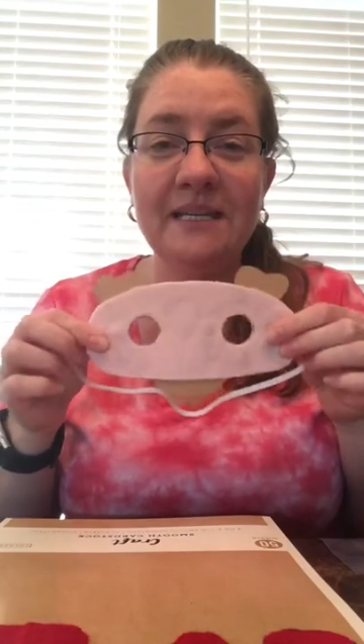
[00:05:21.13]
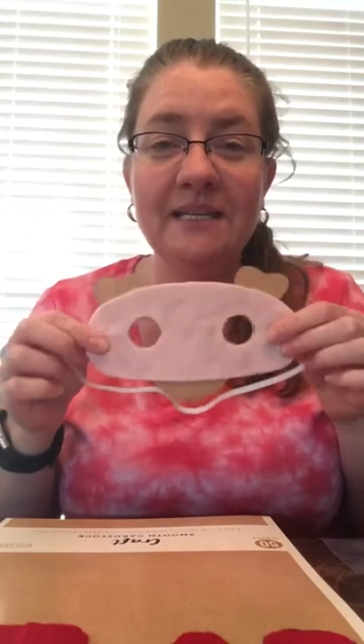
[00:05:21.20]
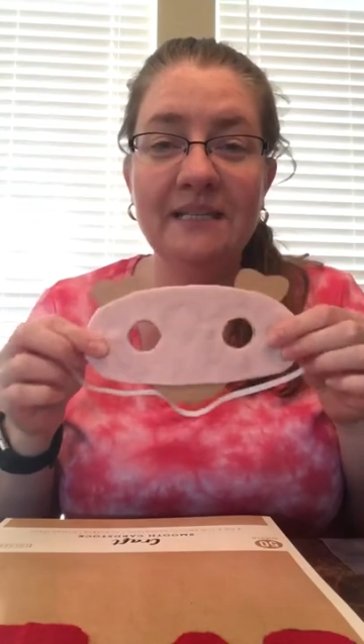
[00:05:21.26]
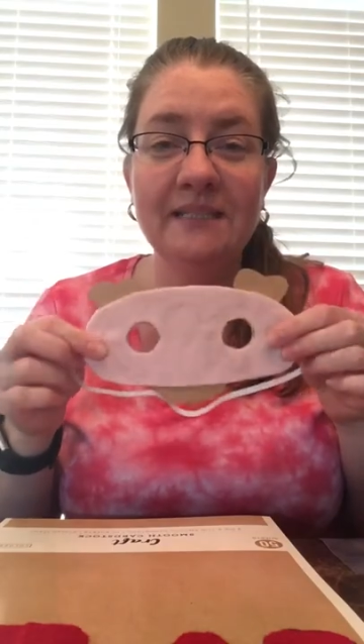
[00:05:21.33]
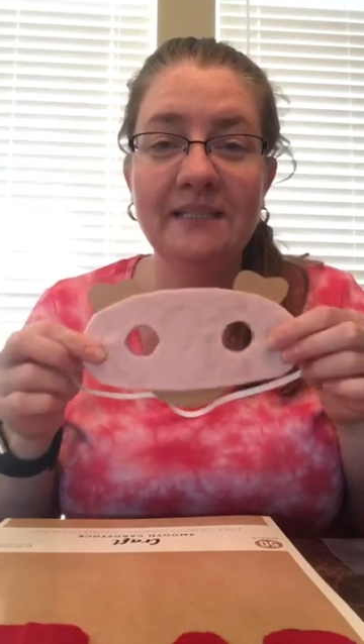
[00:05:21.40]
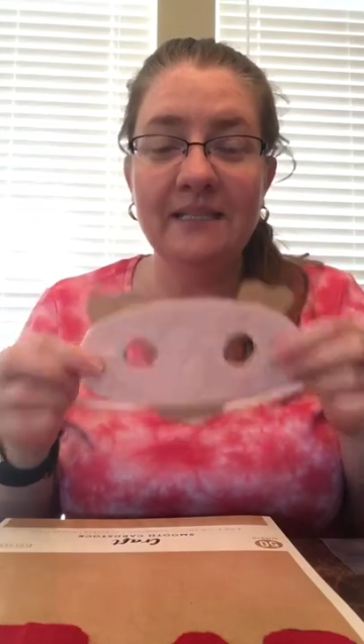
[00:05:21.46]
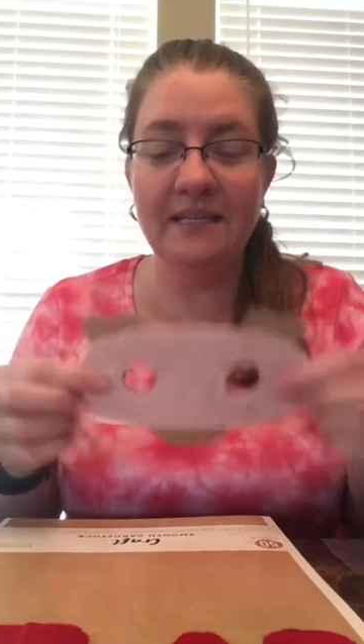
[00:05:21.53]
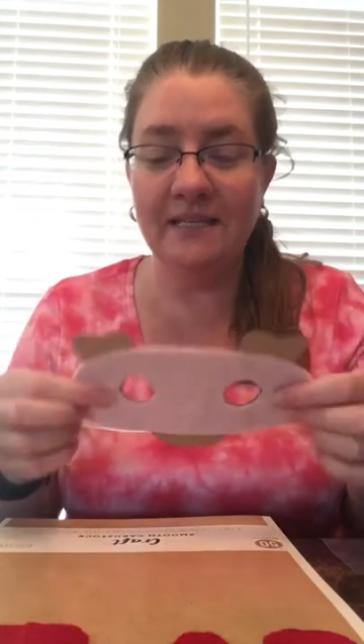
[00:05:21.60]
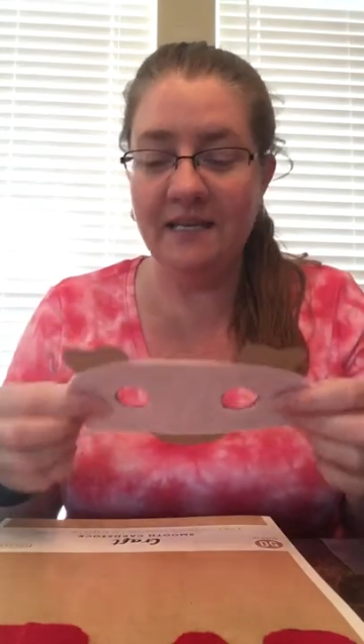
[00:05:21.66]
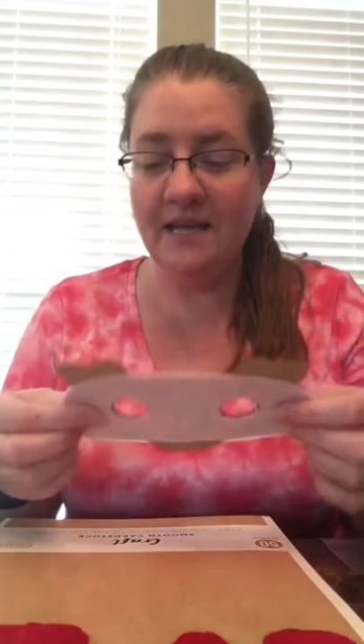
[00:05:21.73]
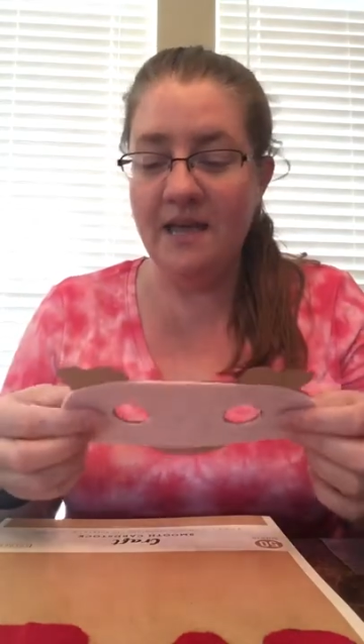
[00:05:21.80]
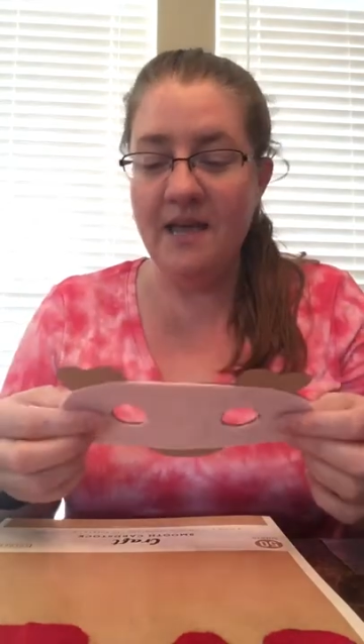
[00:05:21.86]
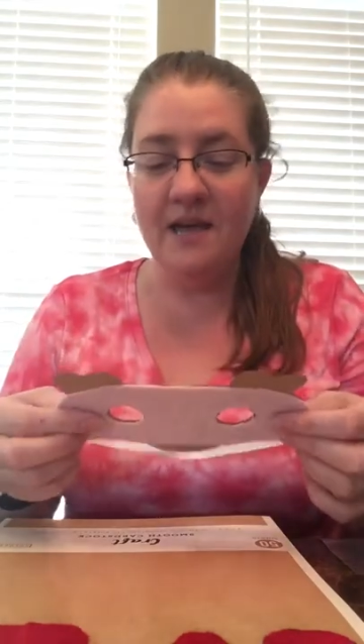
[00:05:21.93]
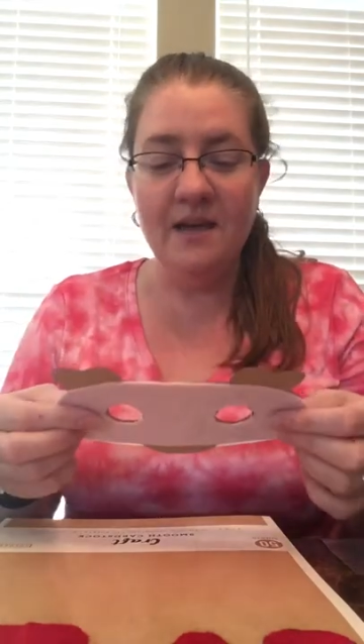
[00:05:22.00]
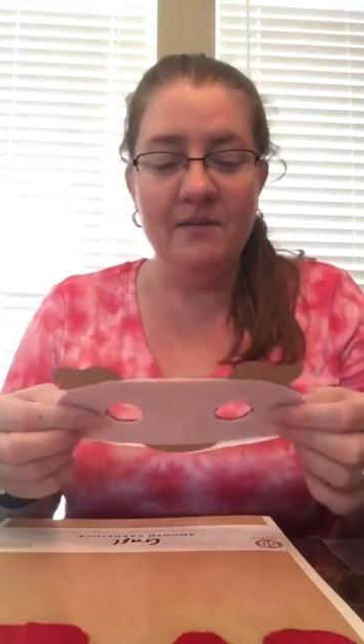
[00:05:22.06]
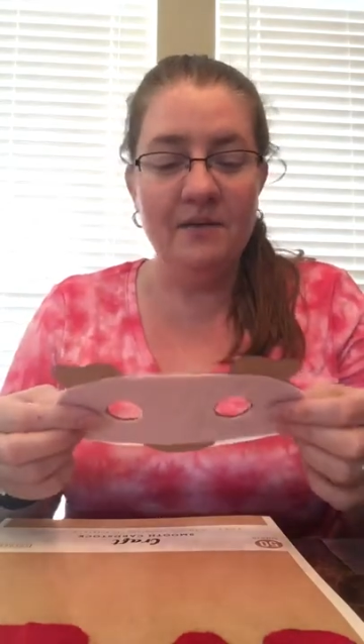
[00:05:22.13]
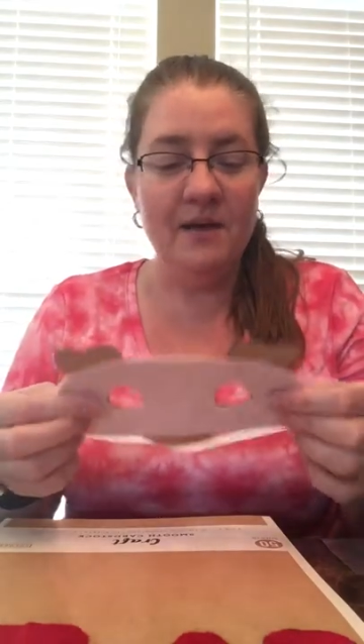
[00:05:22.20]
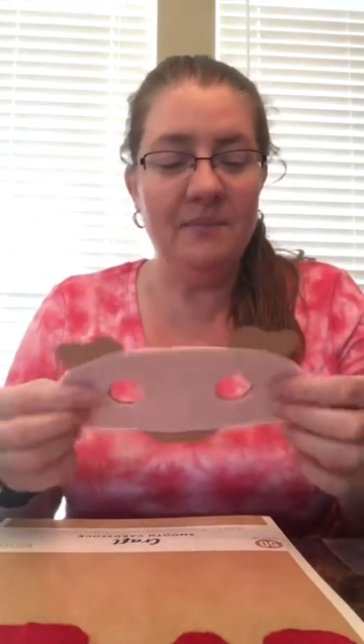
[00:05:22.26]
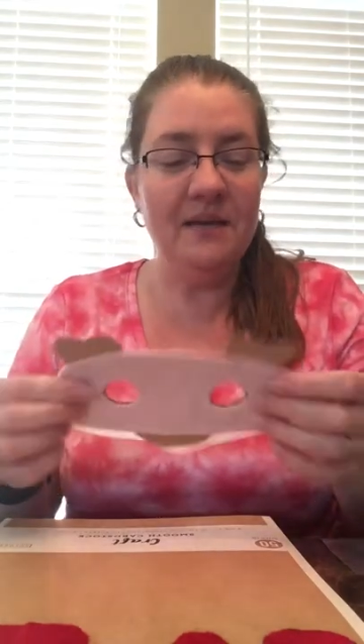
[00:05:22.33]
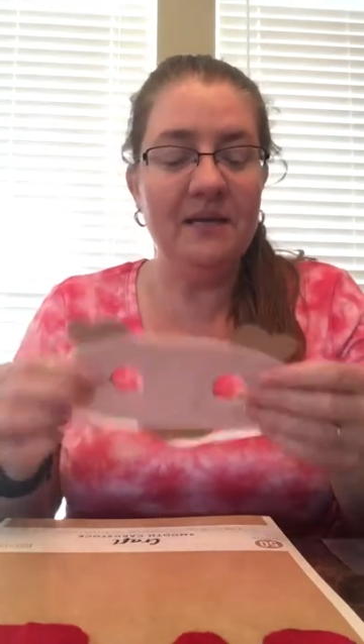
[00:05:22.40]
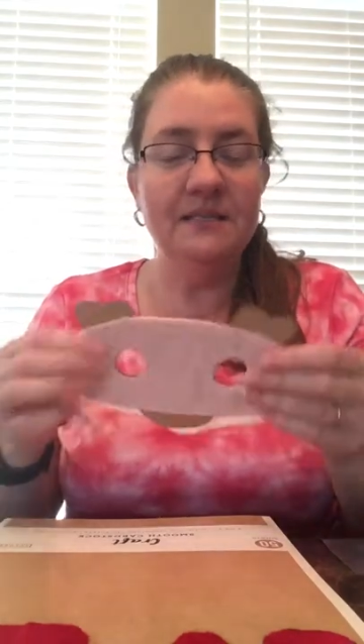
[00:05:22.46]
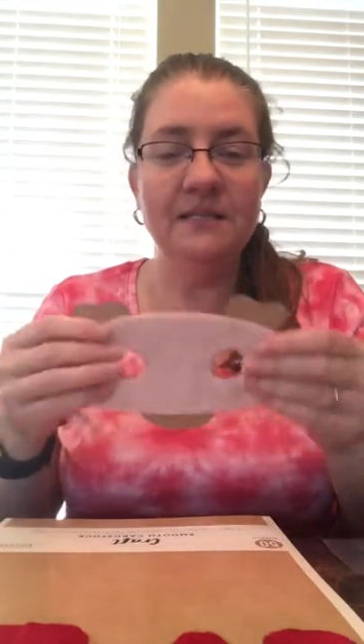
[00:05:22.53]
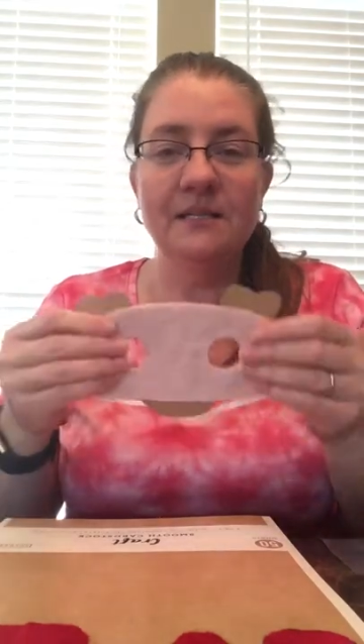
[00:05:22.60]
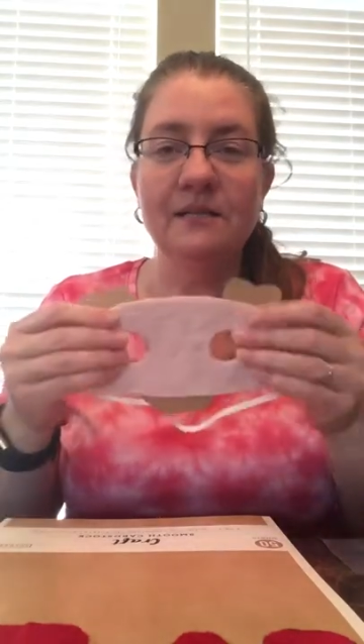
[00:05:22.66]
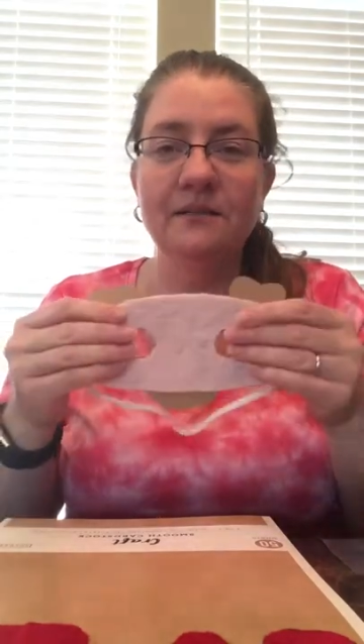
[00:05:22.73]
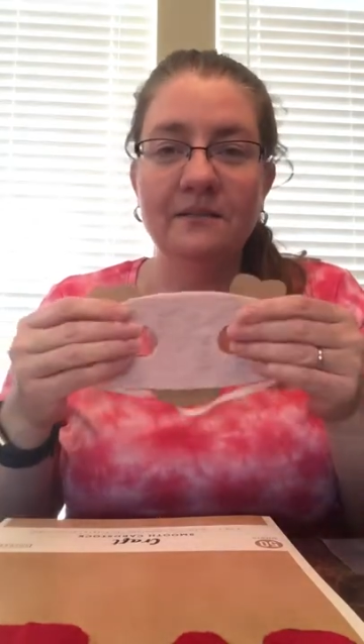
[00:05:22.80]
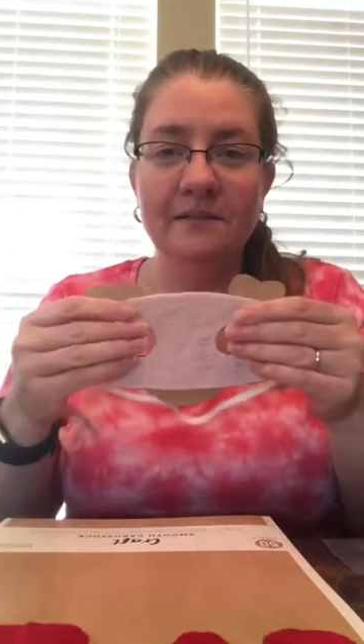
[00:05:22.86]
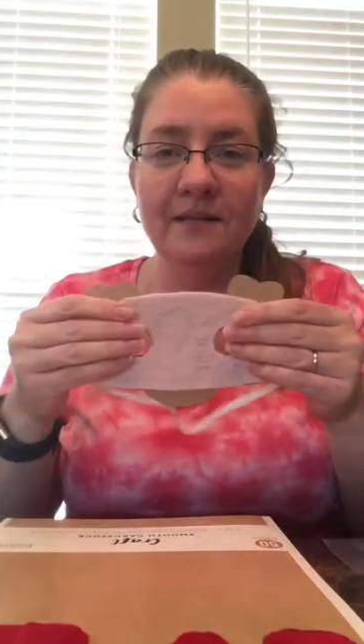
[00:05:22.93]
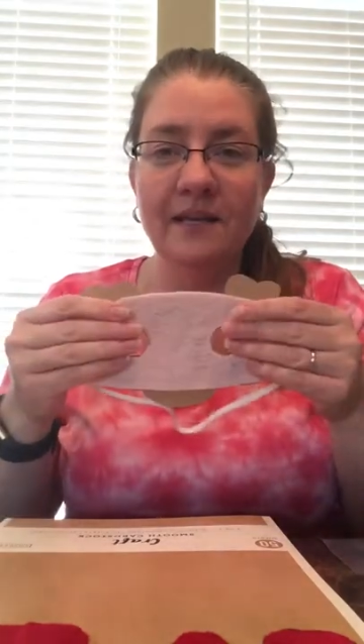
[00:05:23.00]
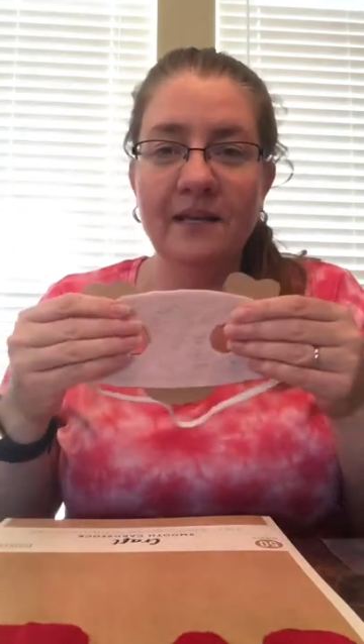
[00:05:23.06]
easy because
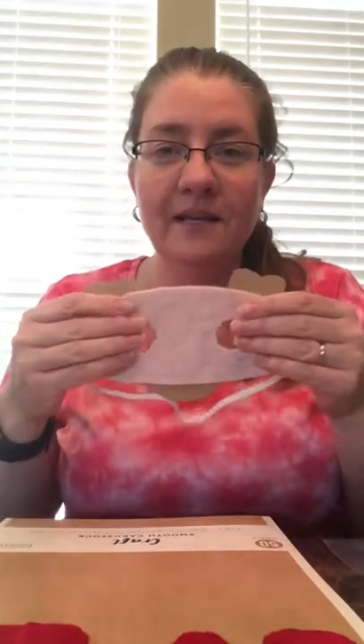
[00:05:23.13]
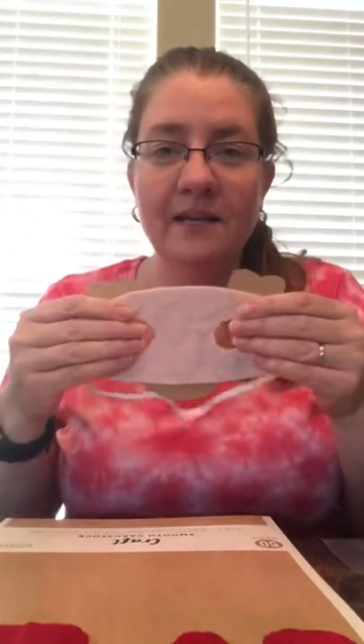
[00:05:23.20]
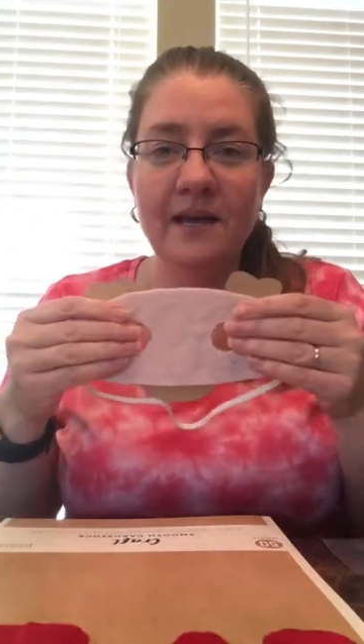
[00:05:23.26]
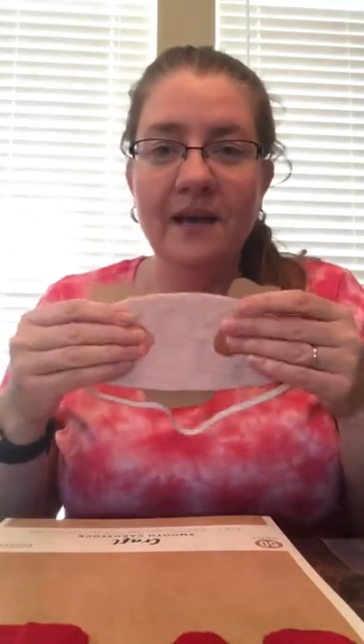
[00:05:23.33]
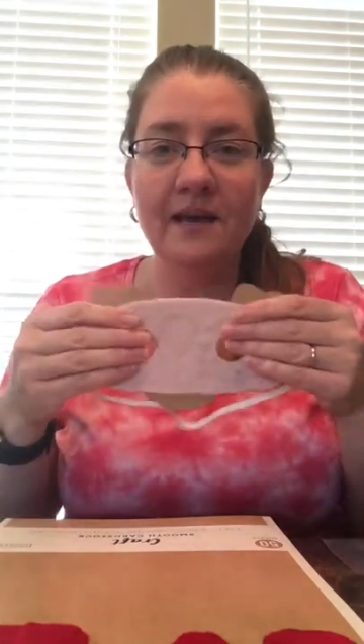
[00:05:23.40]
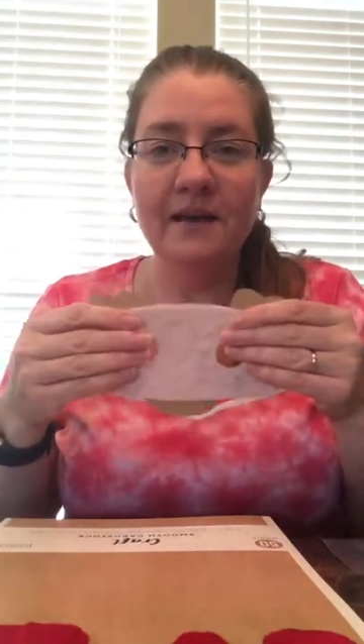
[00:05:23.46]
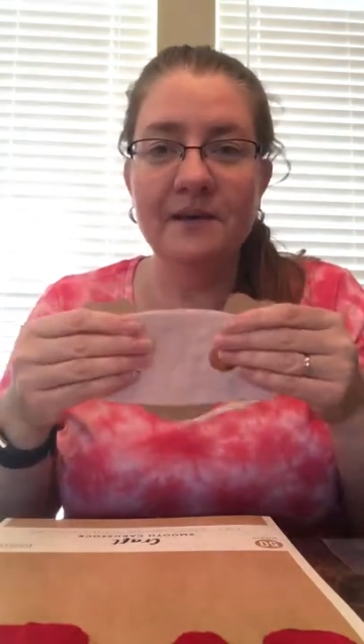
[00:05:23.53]
it